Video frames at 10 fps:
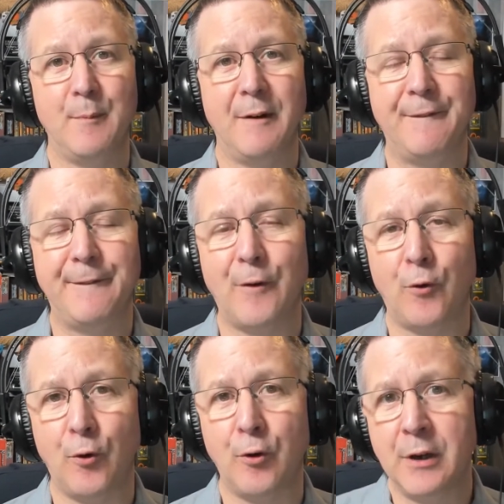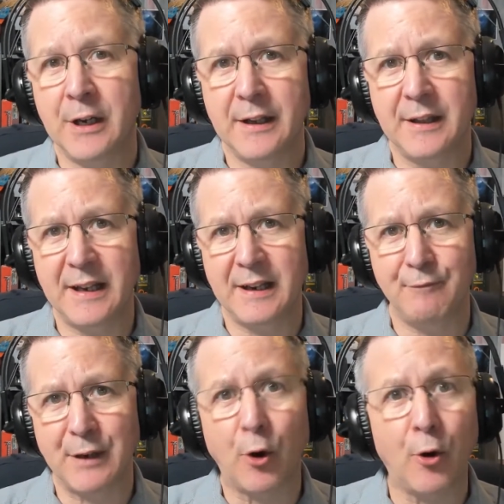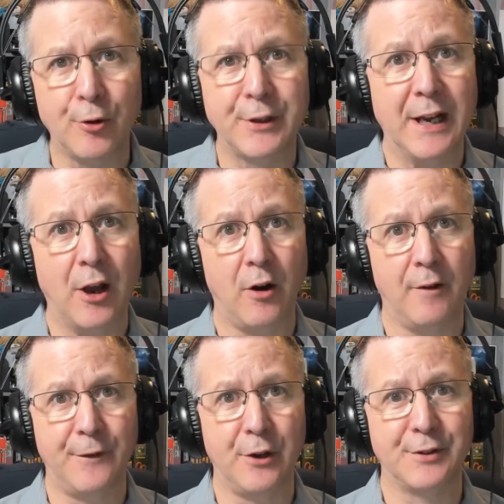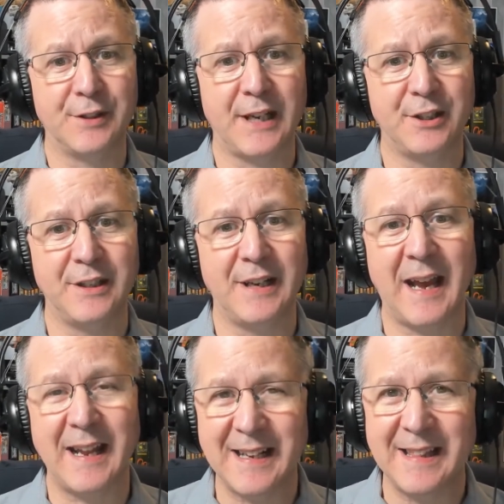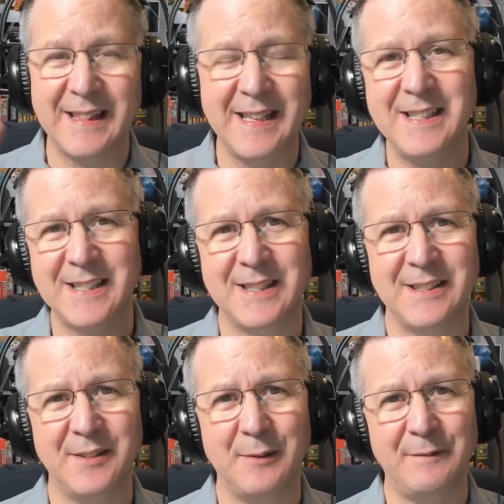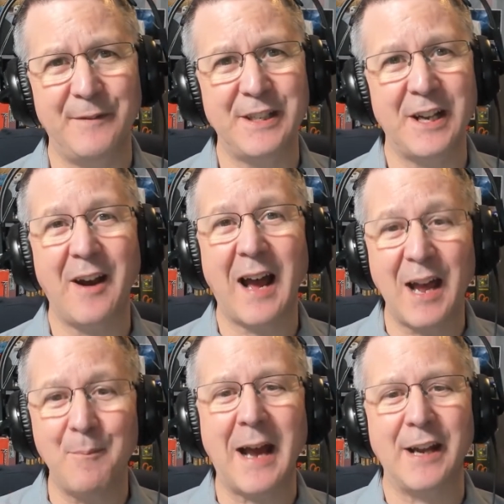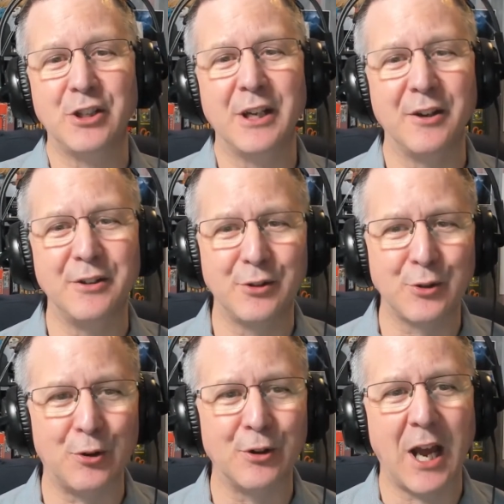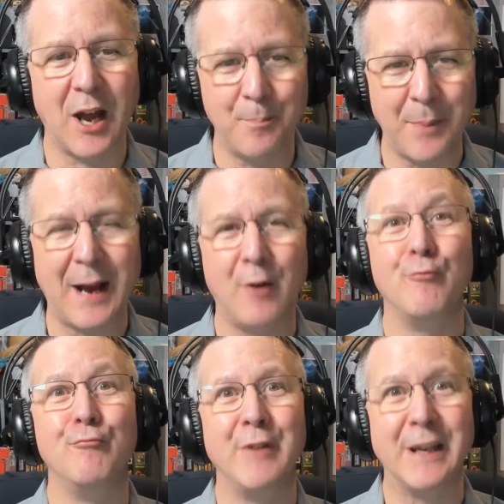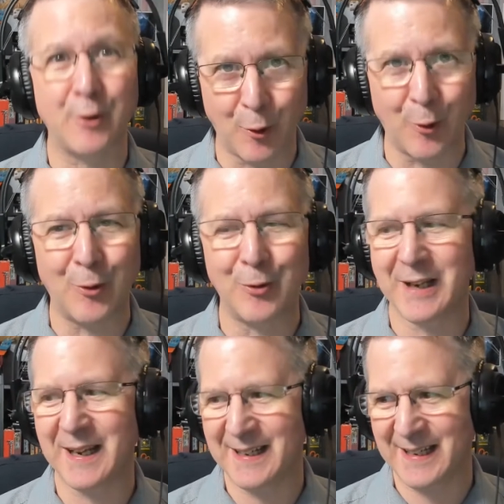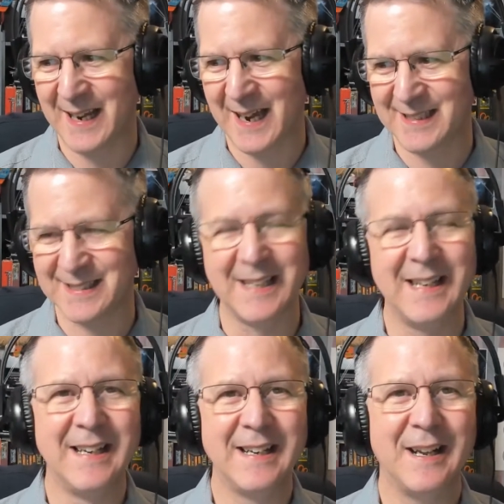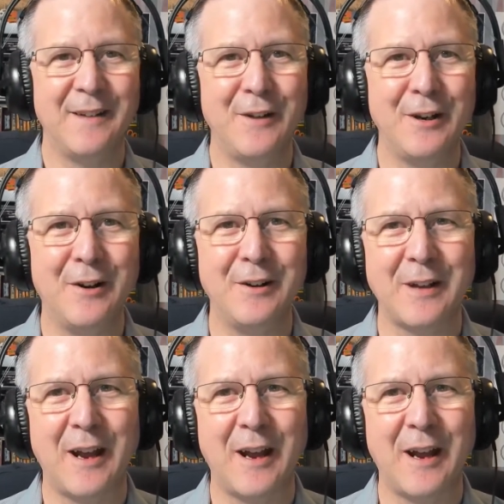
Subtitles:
for the recording of your session. And in this video, I'm actually going to talk about recording. Yes. Now, if you're not